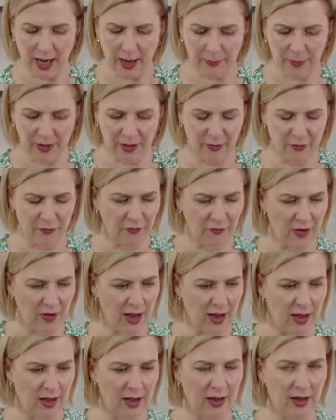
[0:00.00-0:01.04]

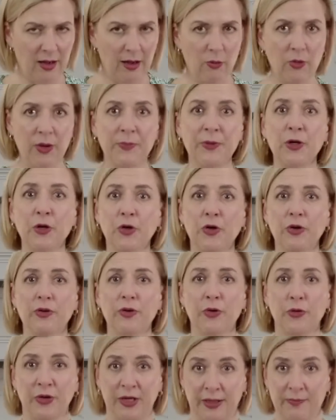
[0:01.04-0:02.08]
of whipping
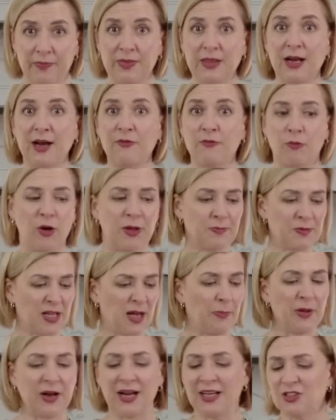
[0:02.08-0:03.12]
cream that I've whipped
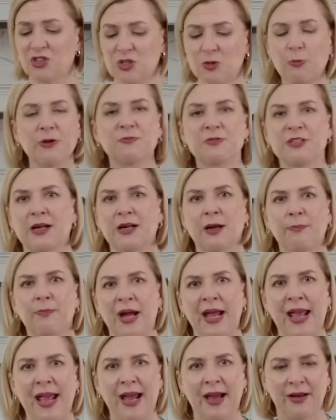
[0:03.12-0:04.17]
up, and I just whipped it up by
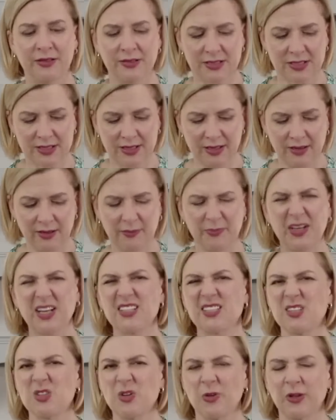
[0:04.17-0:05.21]
hand
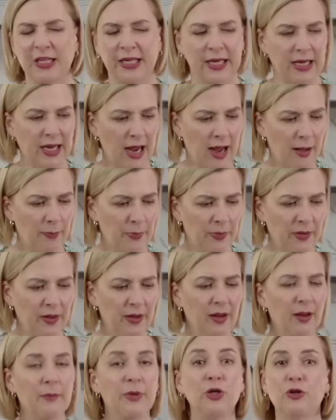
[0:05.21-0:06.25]
because it's only a cup,
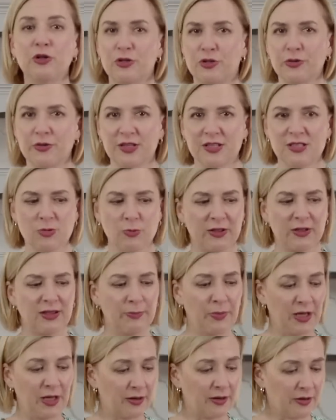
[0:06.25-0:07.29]
but you could do this with the
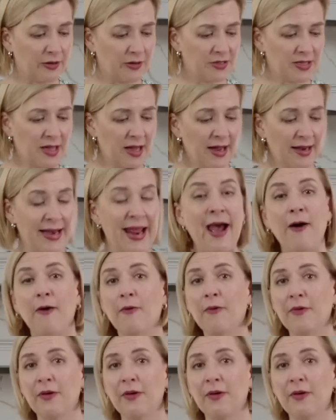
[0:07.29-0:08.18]
beaters. Now,